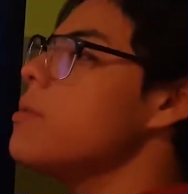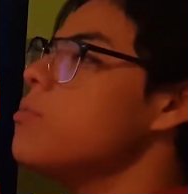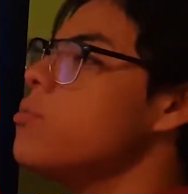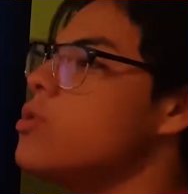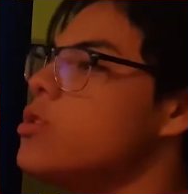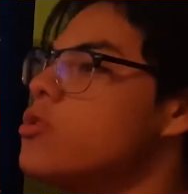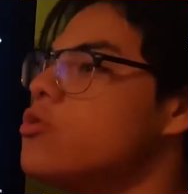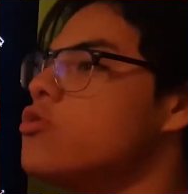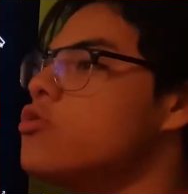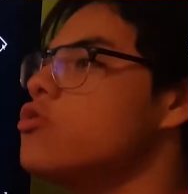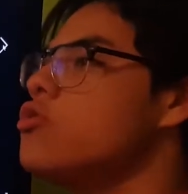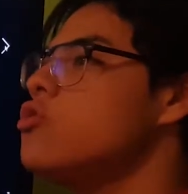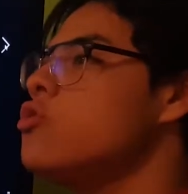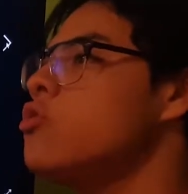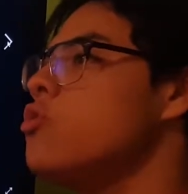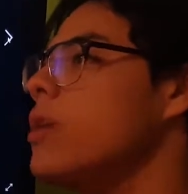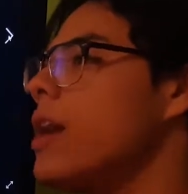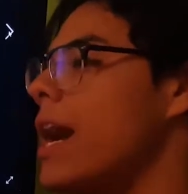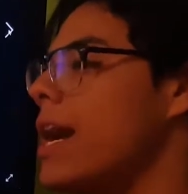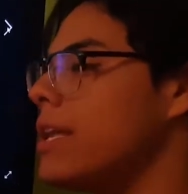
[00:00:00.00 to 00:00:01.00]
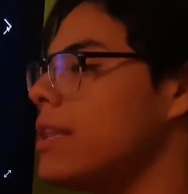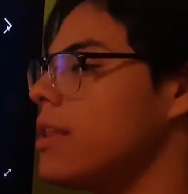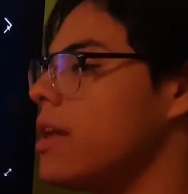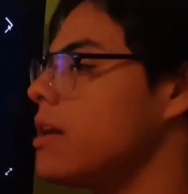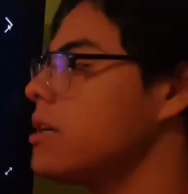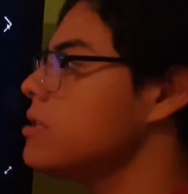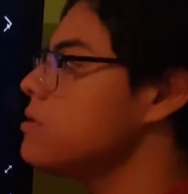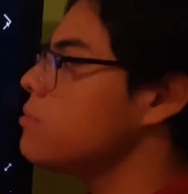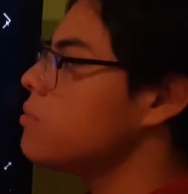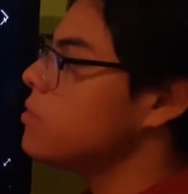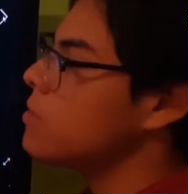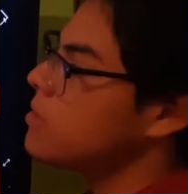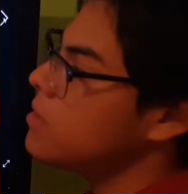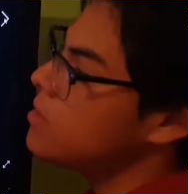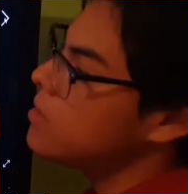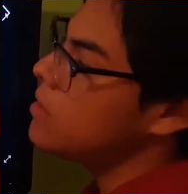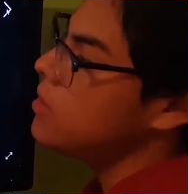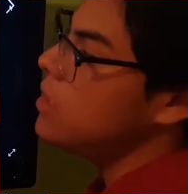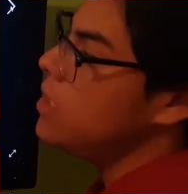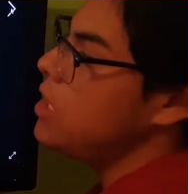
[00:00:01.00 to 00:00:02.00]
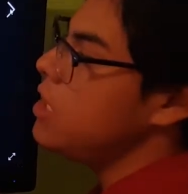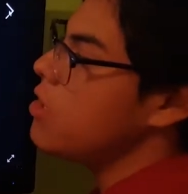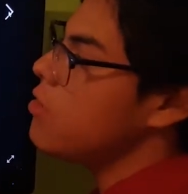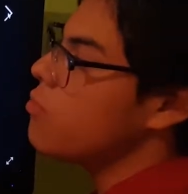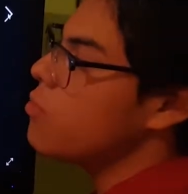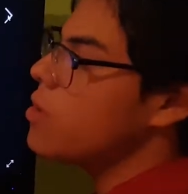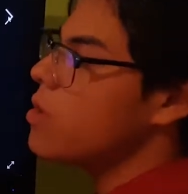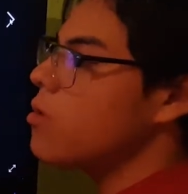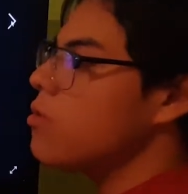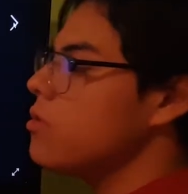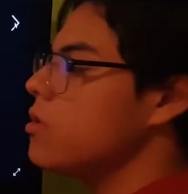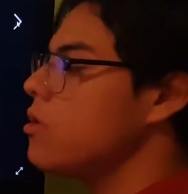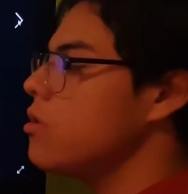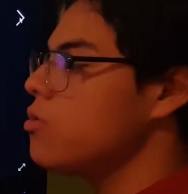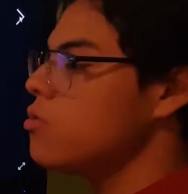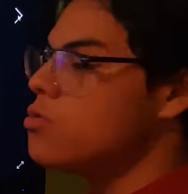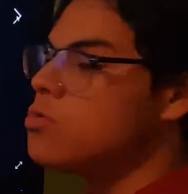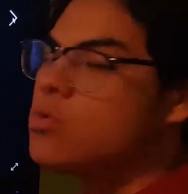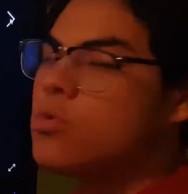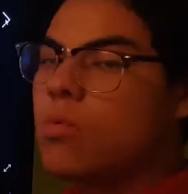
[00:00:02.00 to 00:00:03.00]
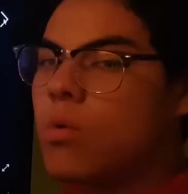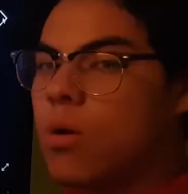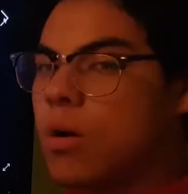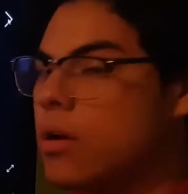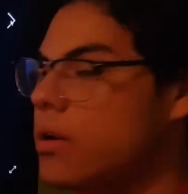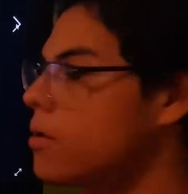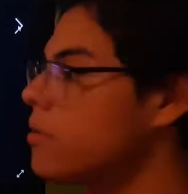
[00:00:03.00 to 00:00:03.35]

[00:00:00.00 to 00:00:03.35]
we used two guidelines, but here we only use one.